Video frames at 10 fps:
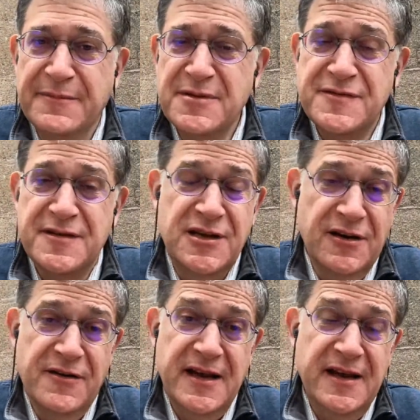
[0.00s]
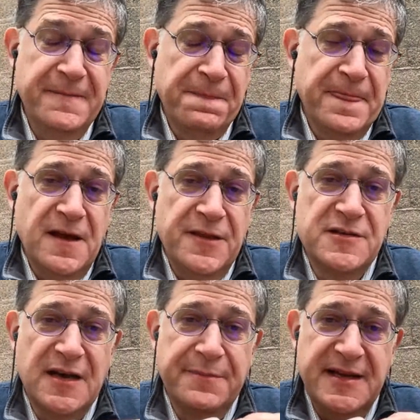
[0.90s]
of security,
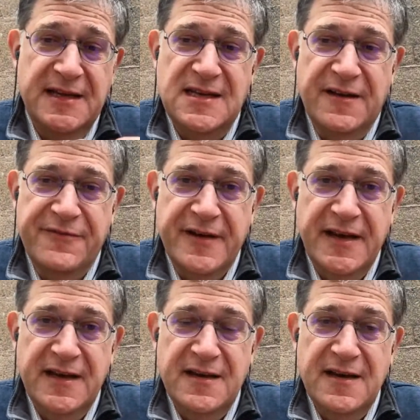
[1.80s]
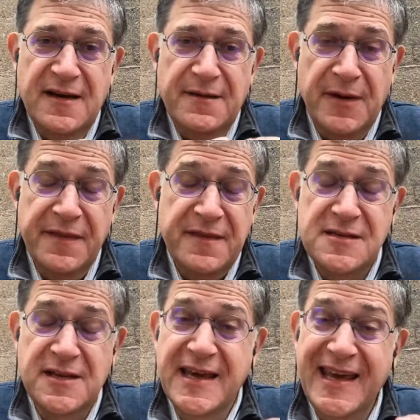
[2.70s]
there's updates every month.
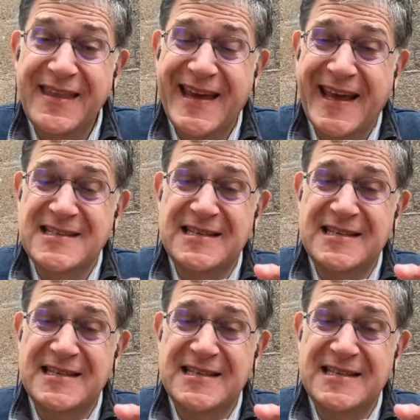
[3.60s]
So the key thing is to